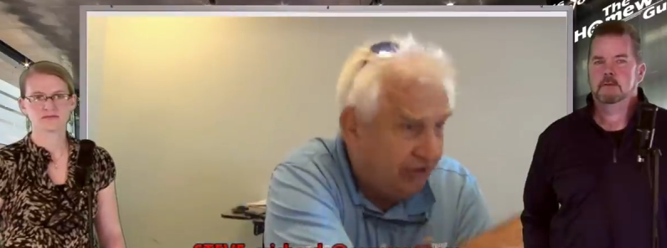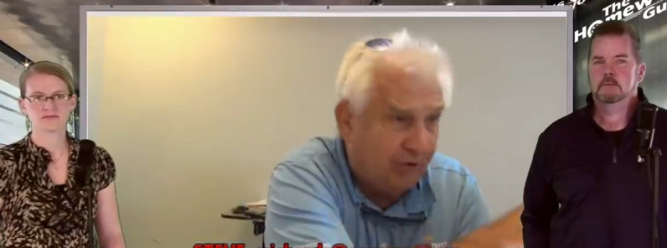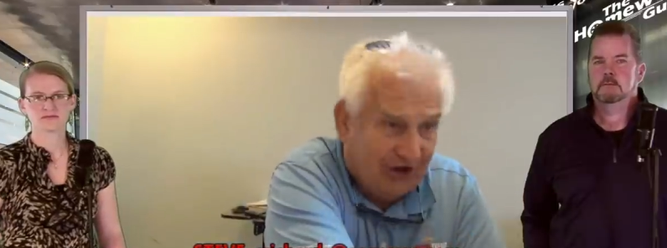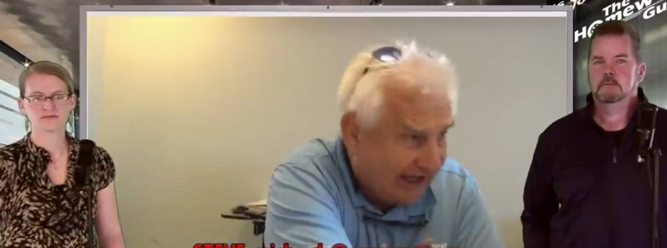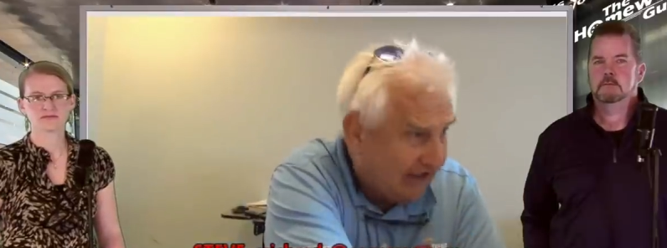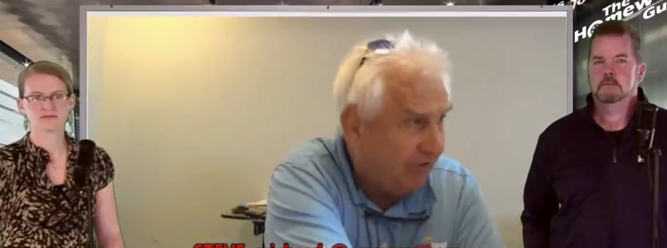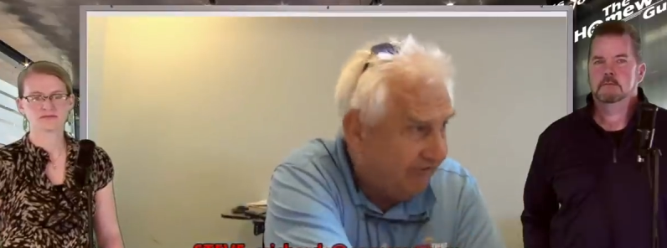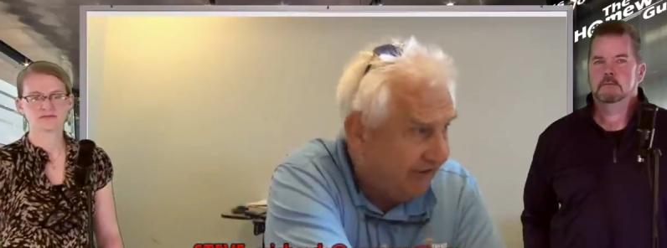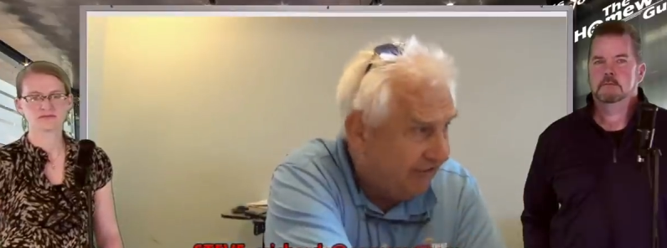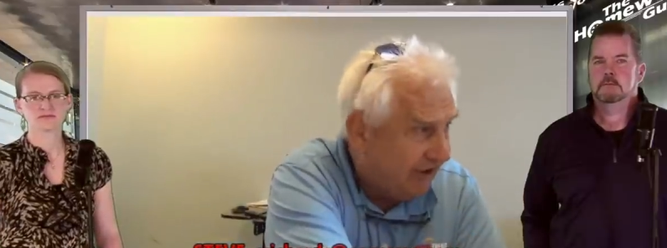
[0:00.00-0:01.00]
Speaker 1: going to do
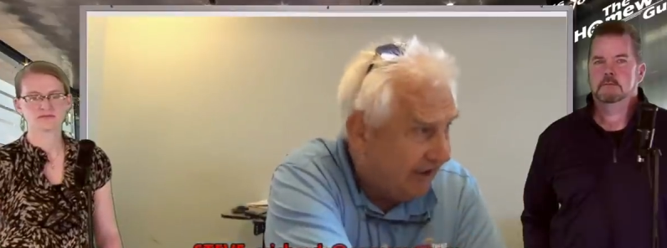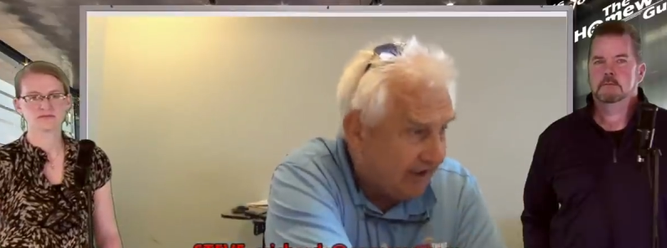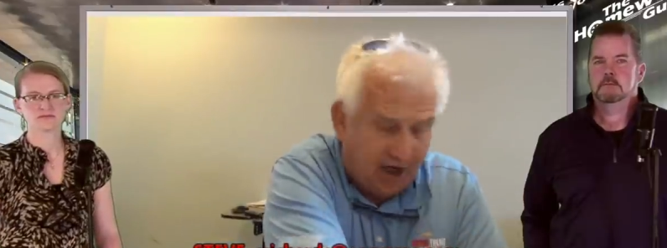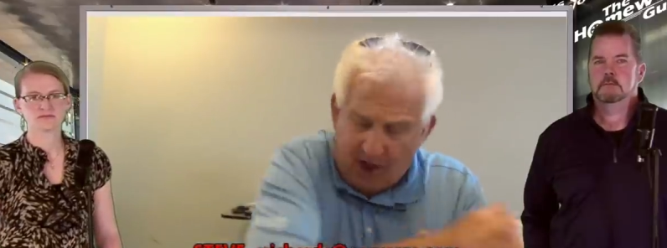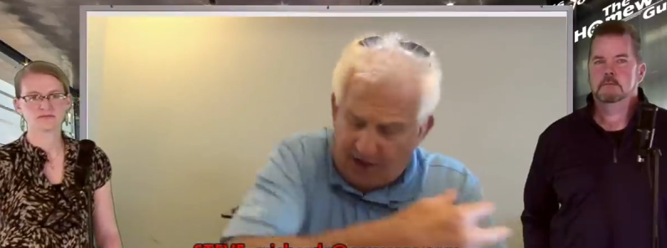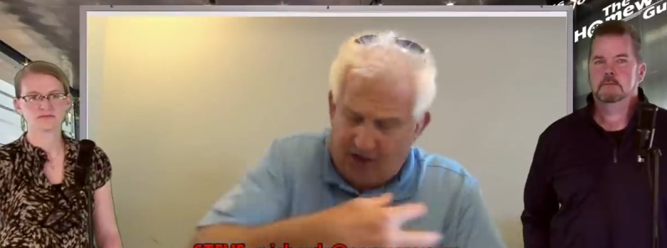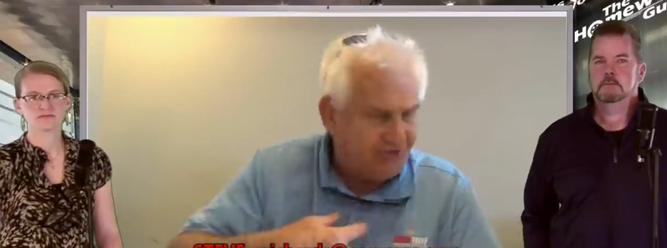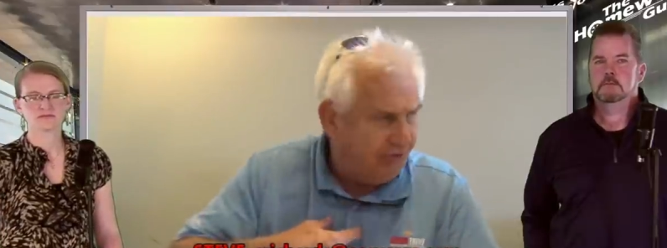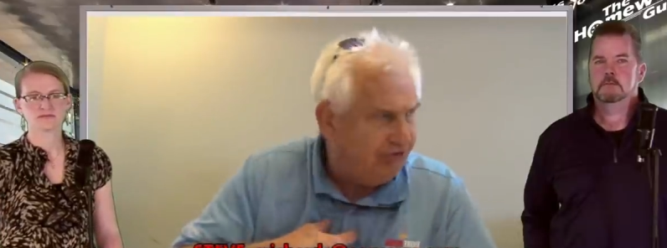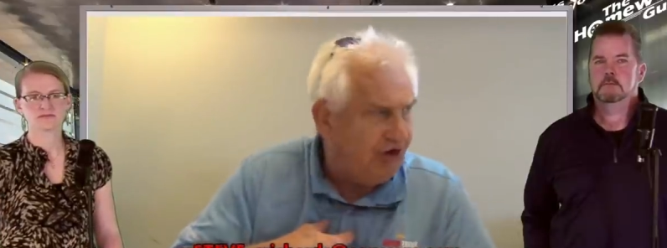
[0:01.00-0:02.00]
exactly what Vince did.
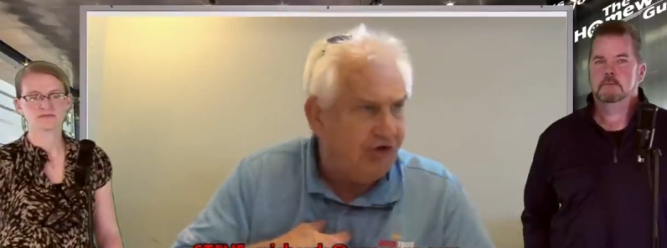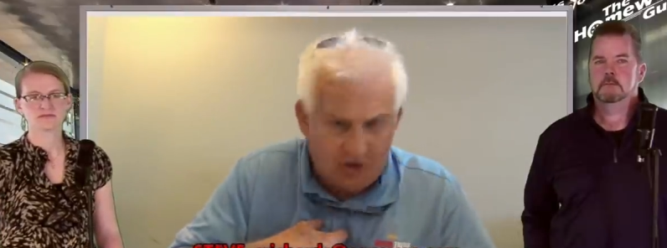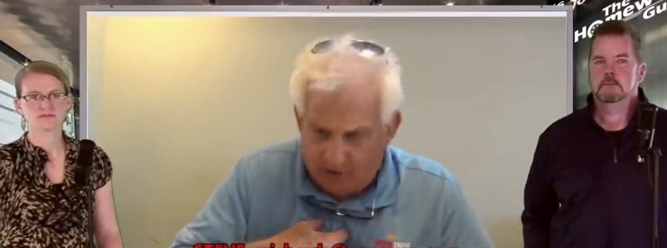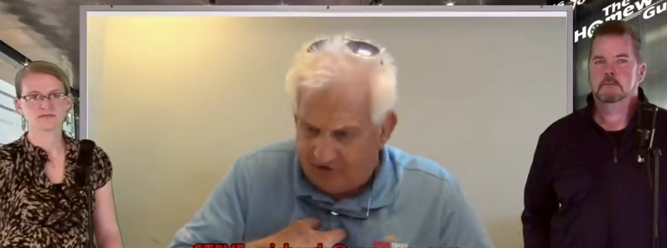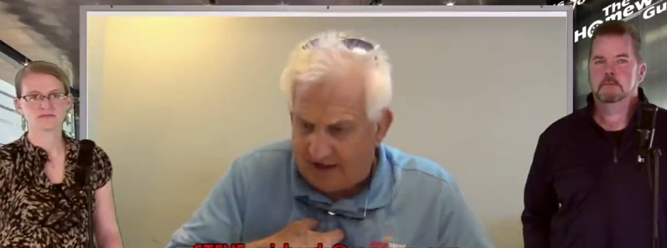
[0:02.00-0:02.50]
A customer is going